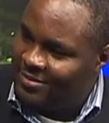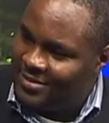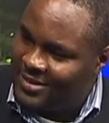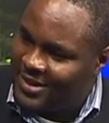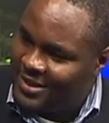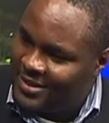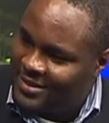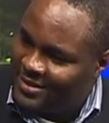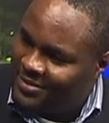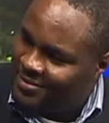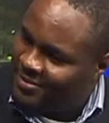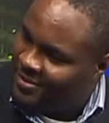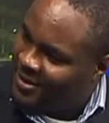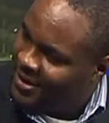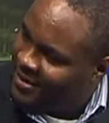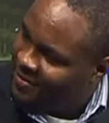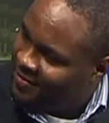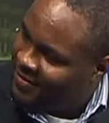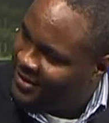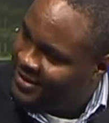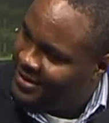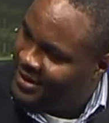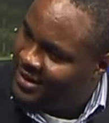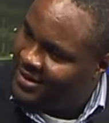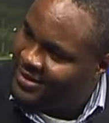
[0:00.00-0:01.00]
just
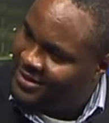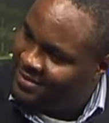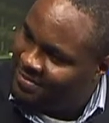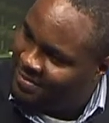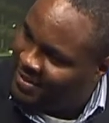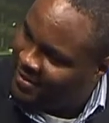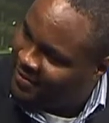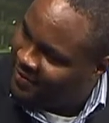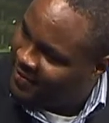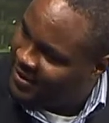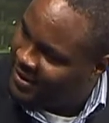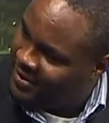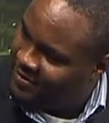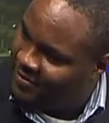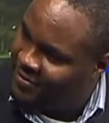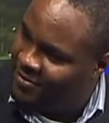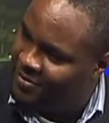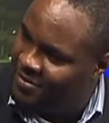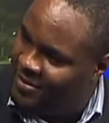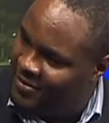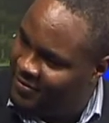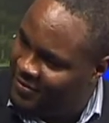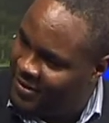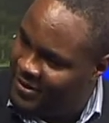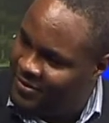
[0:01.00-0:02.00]
emphasizing be faithful,
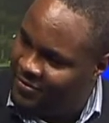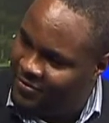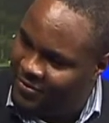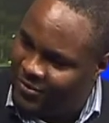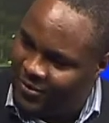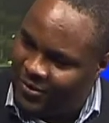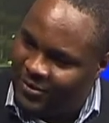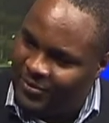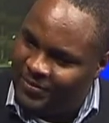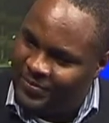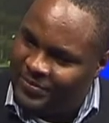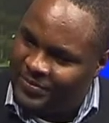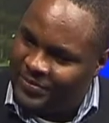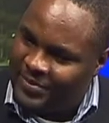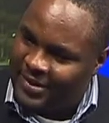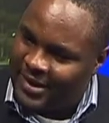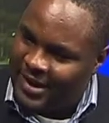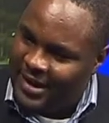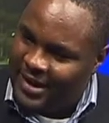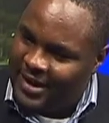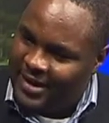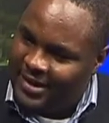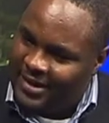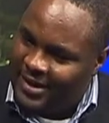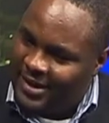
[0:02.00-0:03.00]

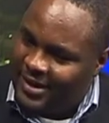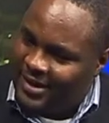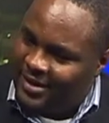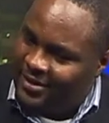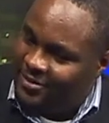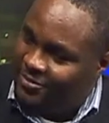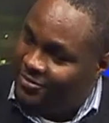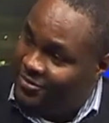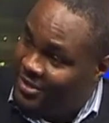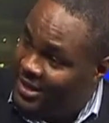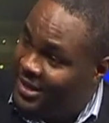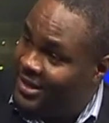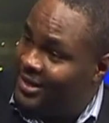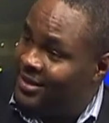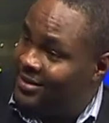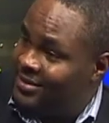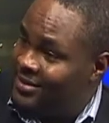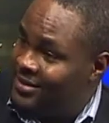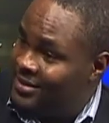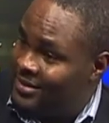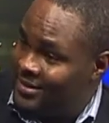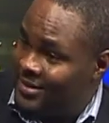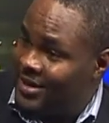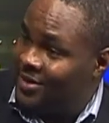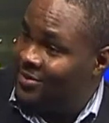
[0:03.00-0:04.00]
and really
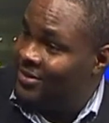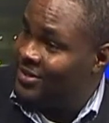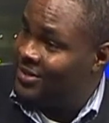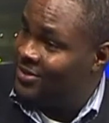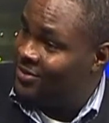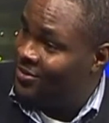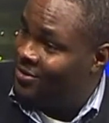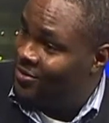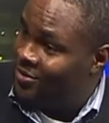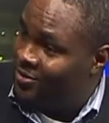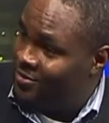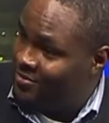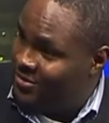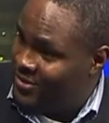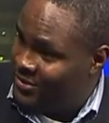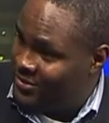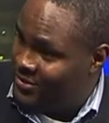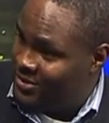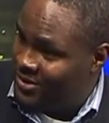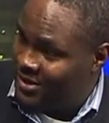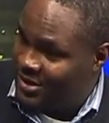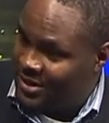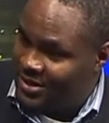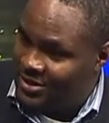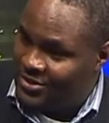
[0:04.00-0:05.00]
discouraging condom
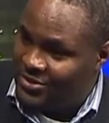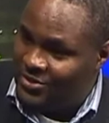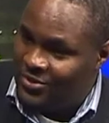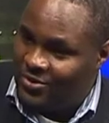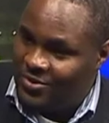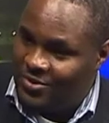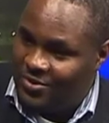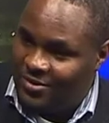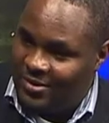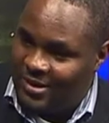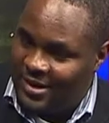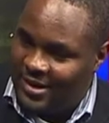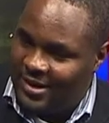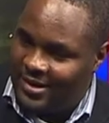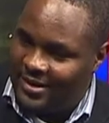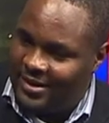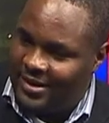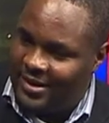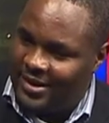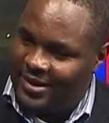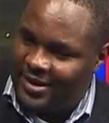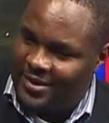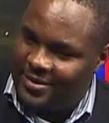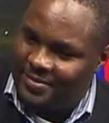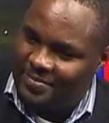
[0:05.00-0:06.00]
use. So
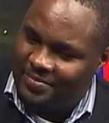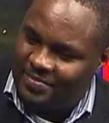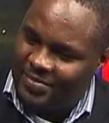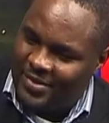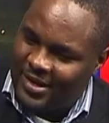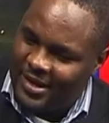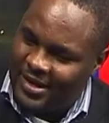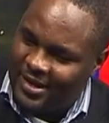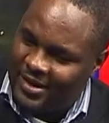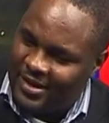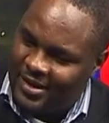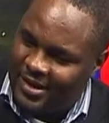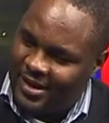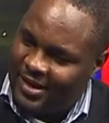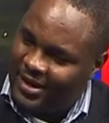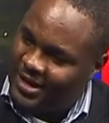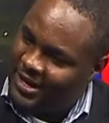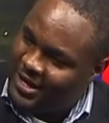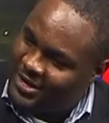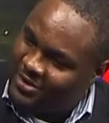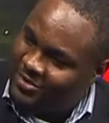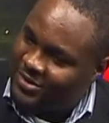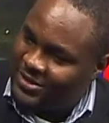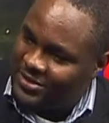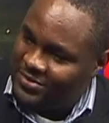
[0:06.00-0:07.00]
and
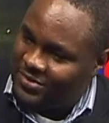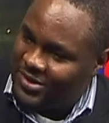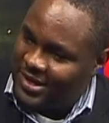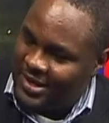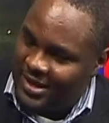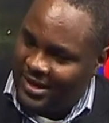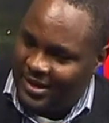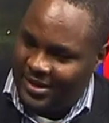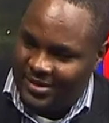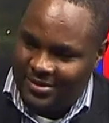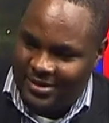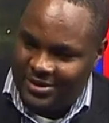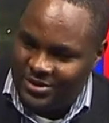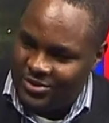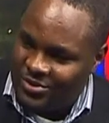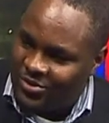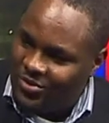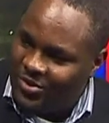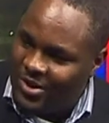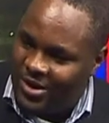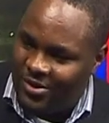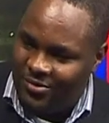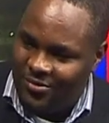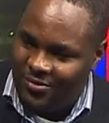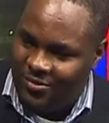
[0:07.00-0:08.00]
it was really, and there's no
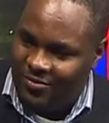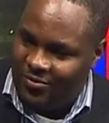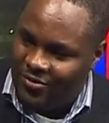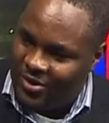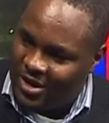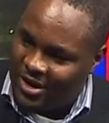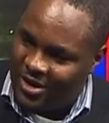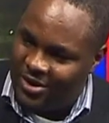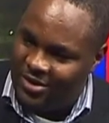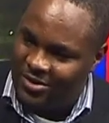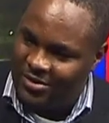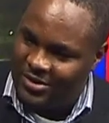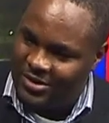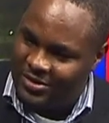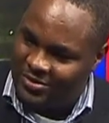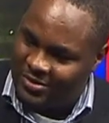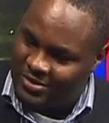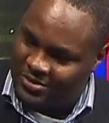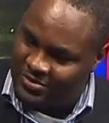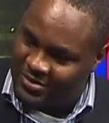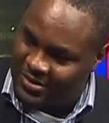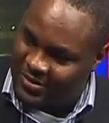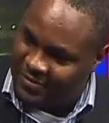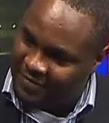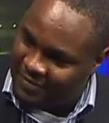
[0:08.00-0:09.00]
way of going around, it
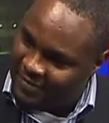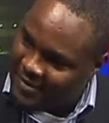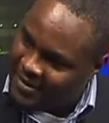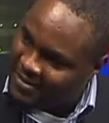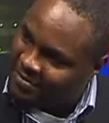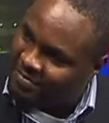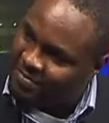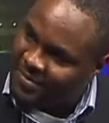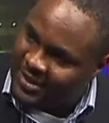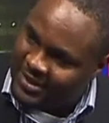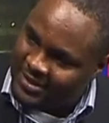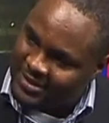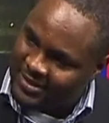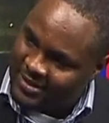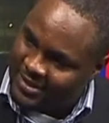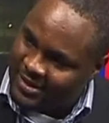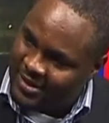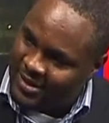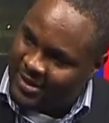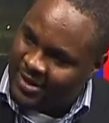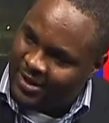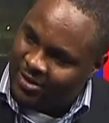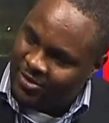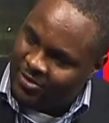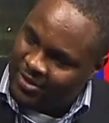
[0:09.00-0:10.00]
was really faith-based,
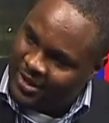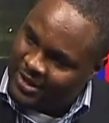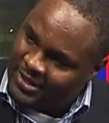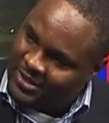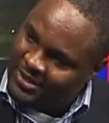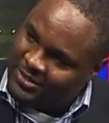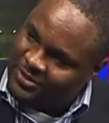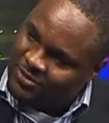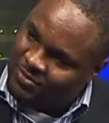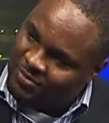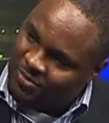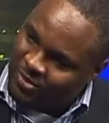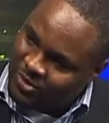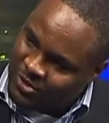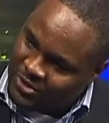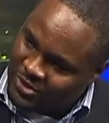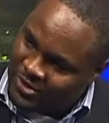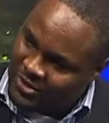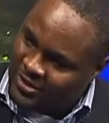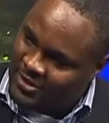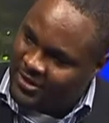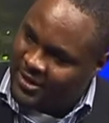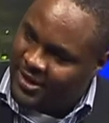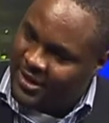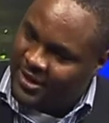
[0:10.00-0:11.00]
connected to
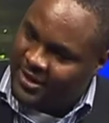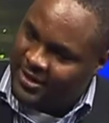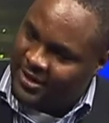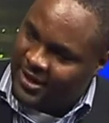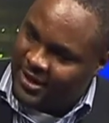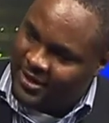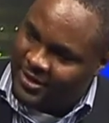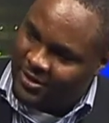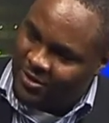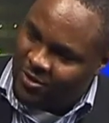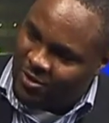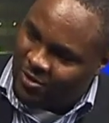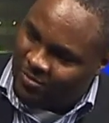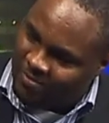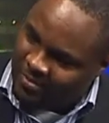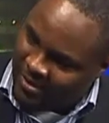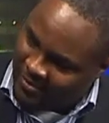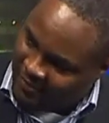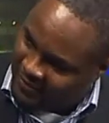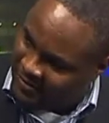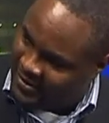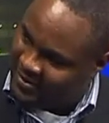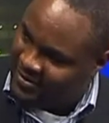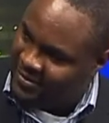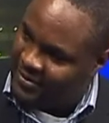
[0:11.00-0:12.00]
Bush and the whole
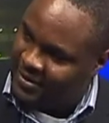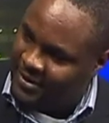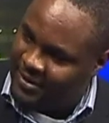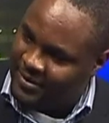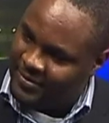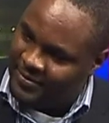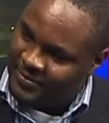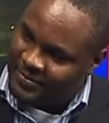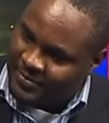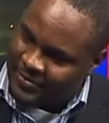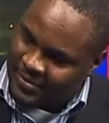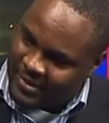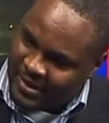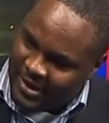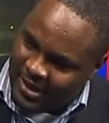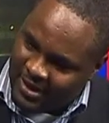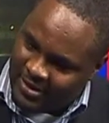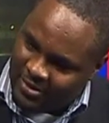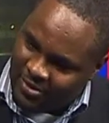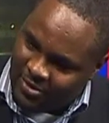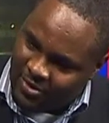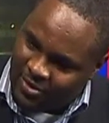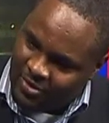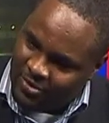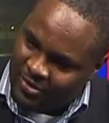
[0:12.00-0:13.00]
PEPFAR thing and
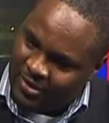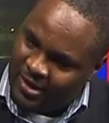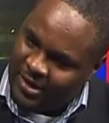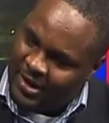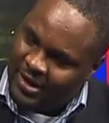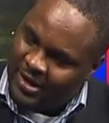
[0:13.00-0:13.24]
the whole